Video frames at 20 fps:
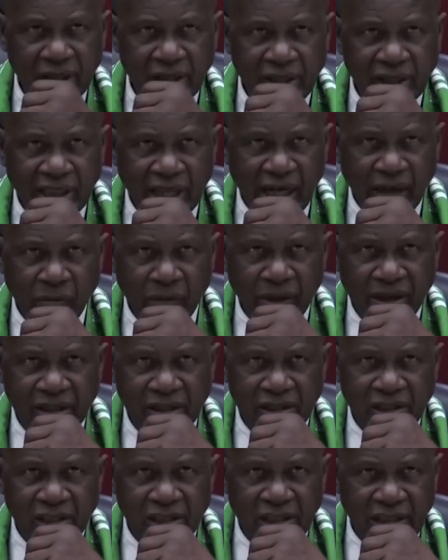Chiangwa
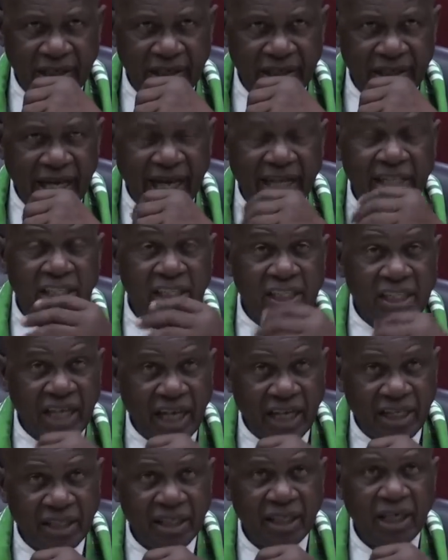has said,
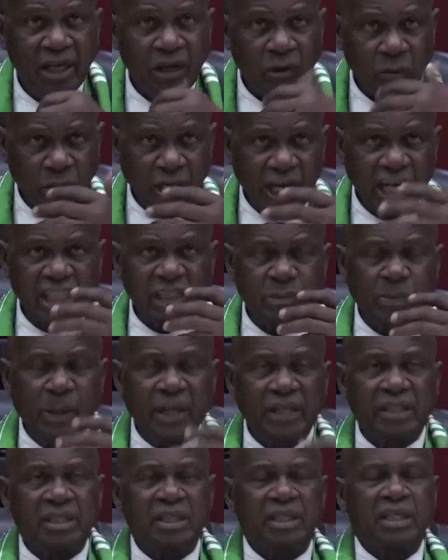additionally, we are
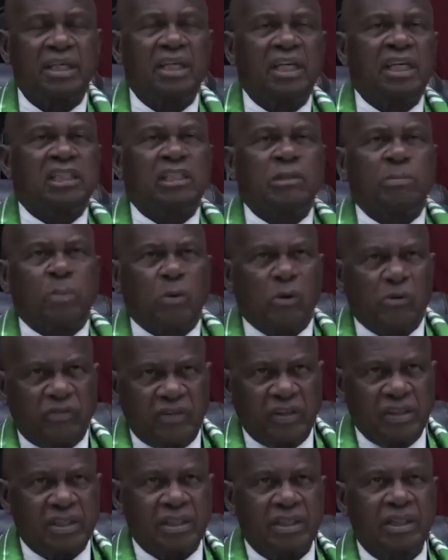expecting each
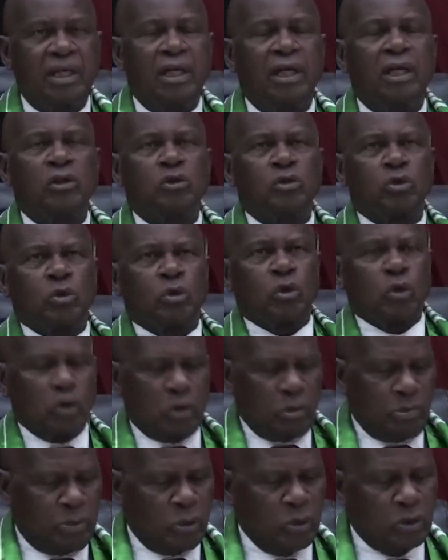province to
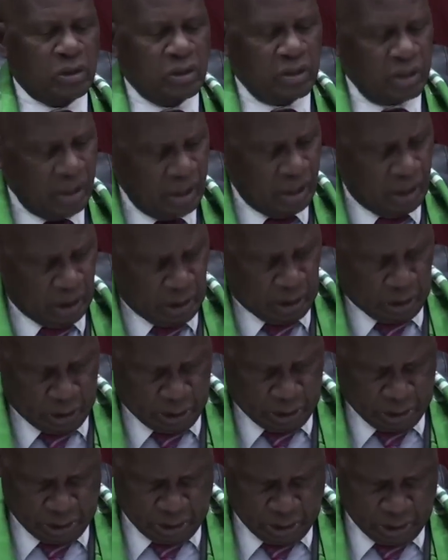contribute
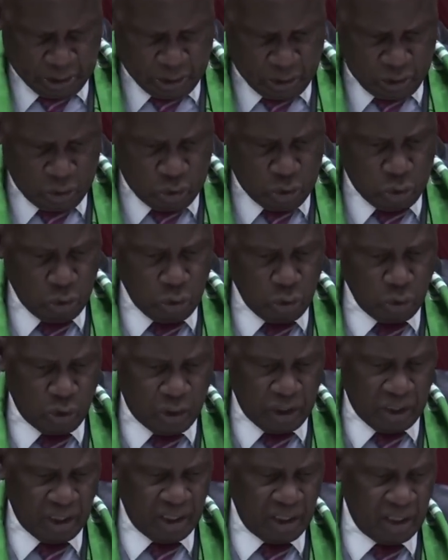to
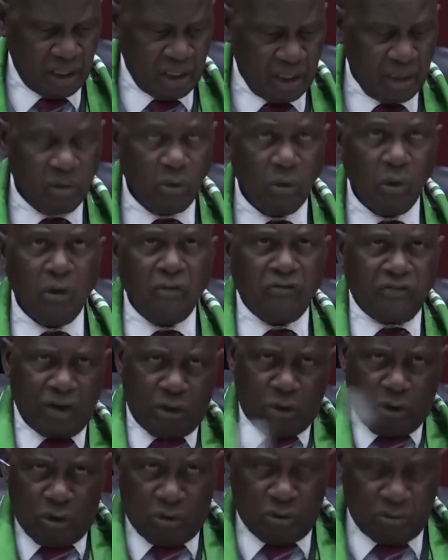the
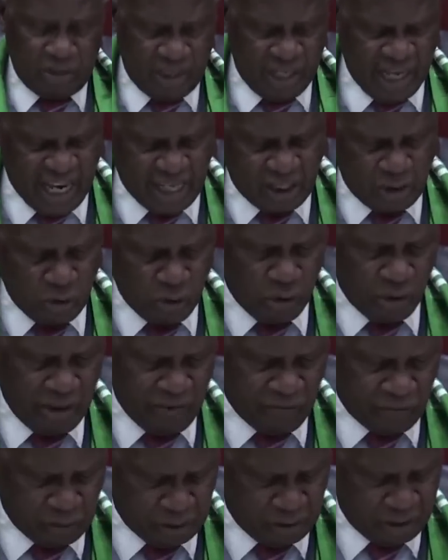overall national
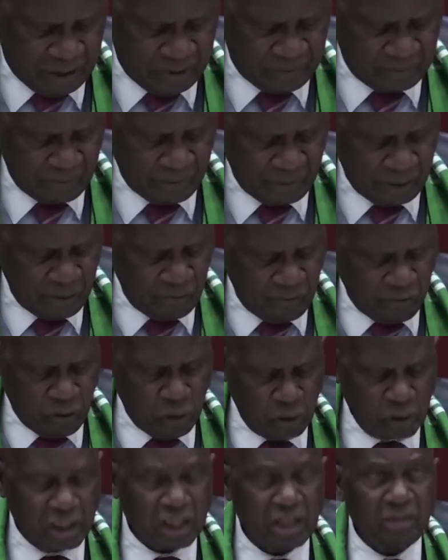effort,
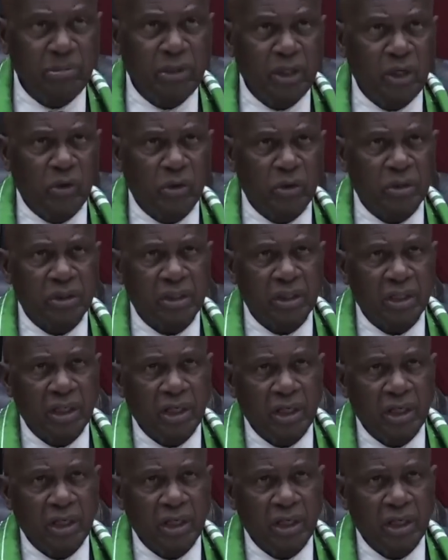$14 million,